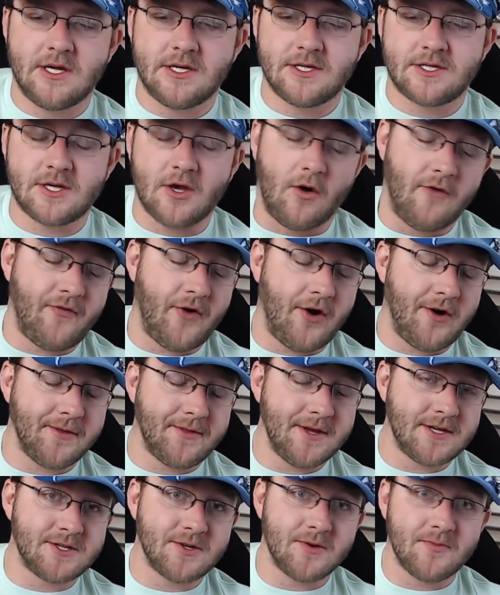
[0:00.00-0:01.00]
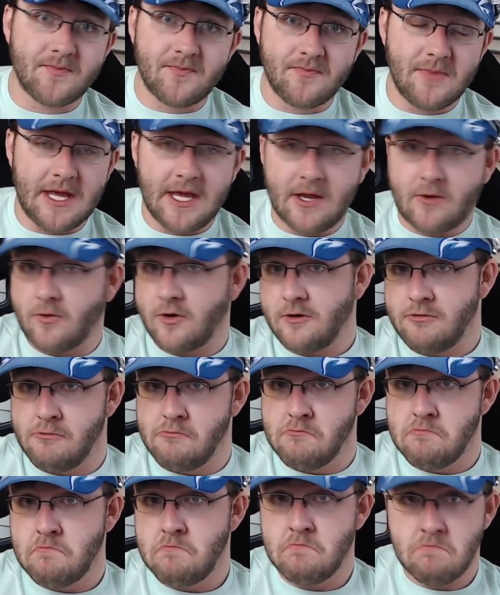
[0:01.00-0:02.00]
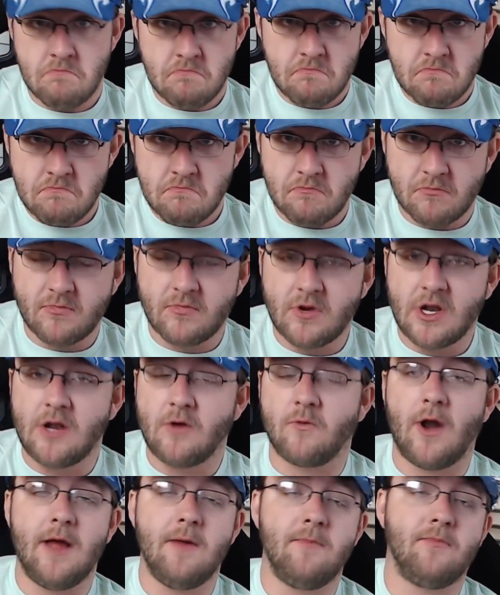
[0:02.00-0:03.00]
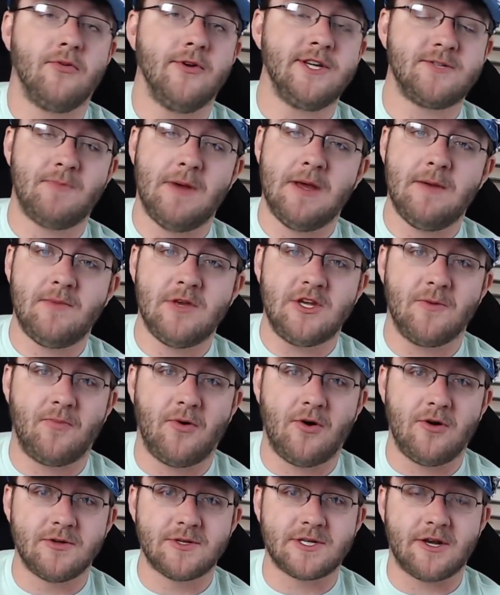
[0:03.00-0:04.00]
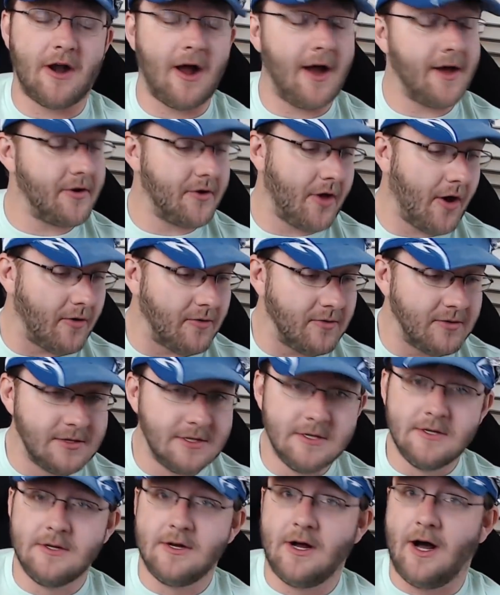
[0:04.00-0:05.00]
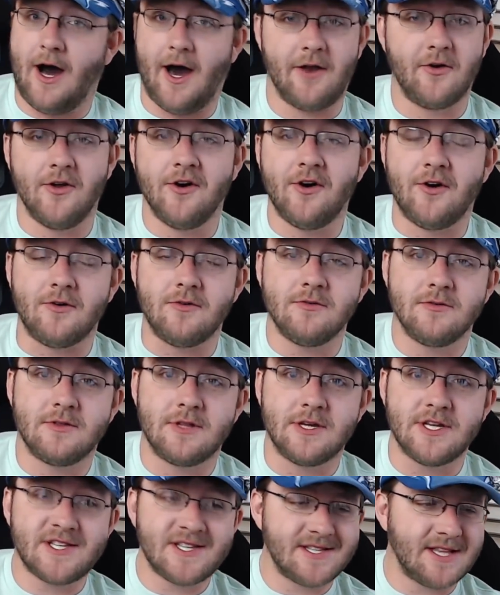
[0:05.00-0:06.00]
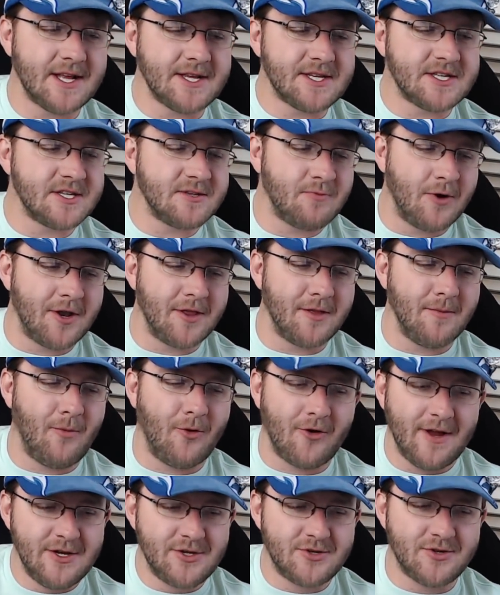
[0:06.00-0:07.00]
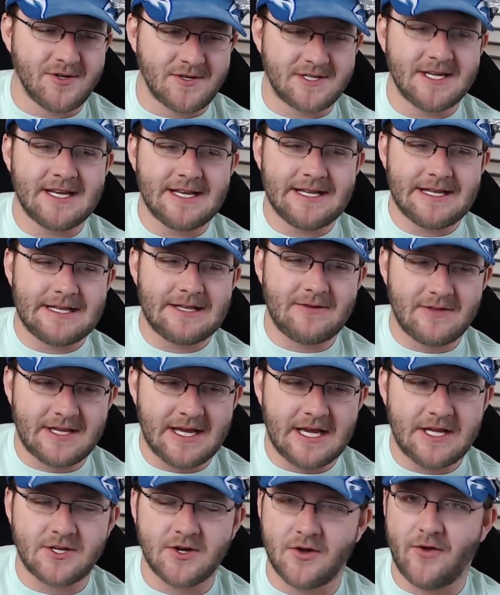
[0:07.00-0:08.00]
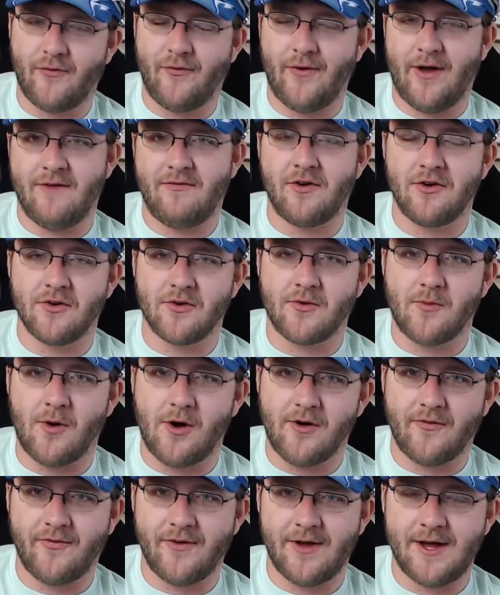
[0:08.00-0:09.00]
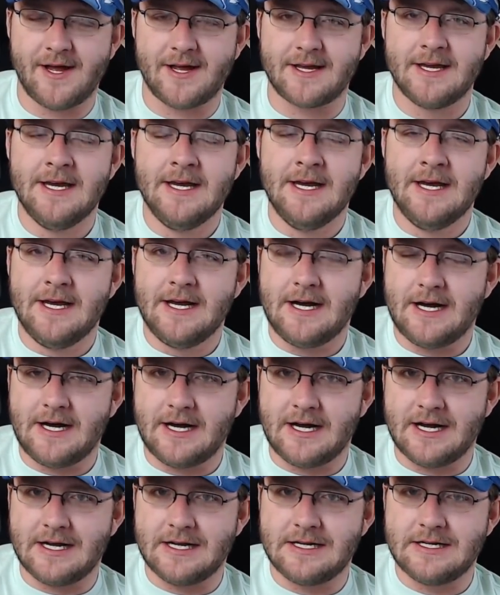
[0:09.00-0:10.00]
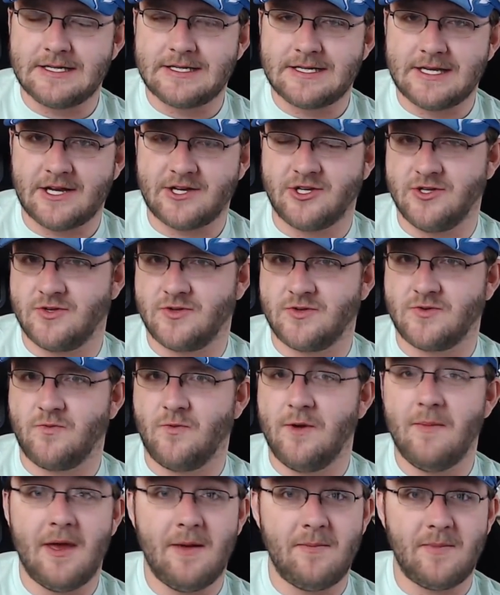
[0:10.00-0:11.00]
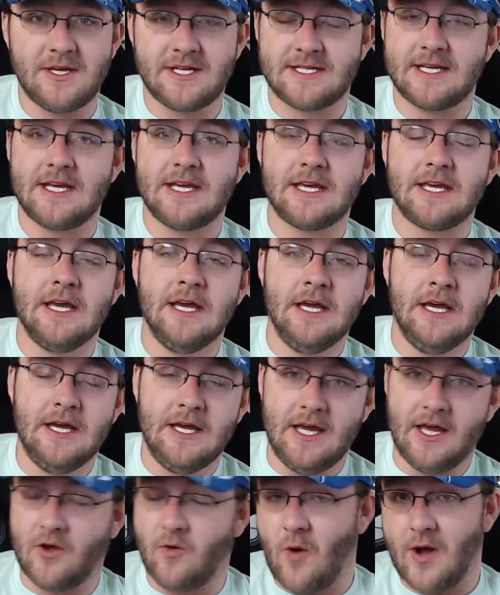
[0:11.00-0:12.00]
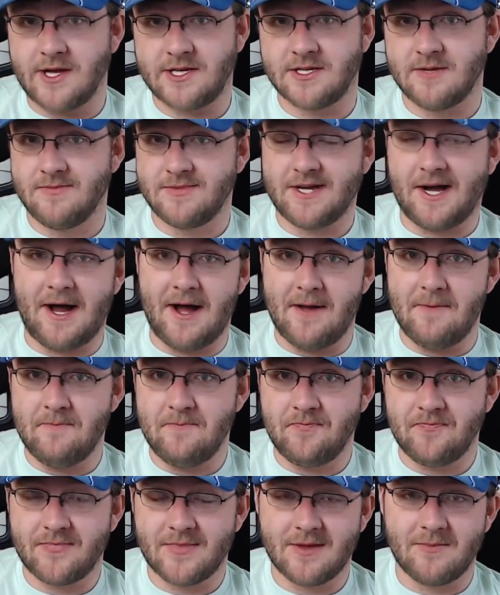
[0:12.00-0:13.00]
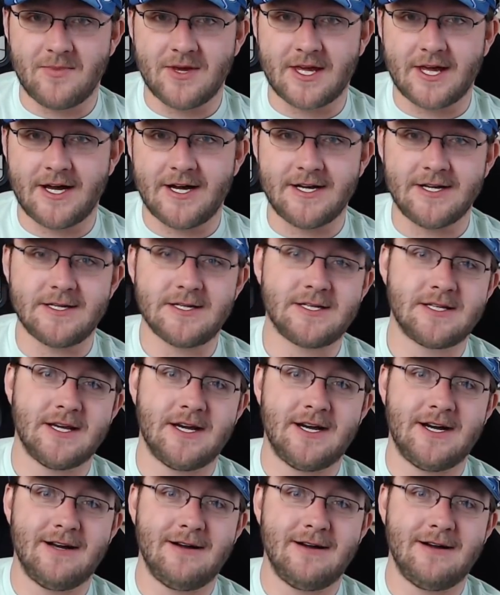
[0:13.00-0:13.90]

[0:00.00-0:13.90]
So if all things are equal, Ryan Preece may be your pole sitter. I don't know. This is one of the more interesting Daytona 500 qualifying sessions we may be seeing in quite some time, because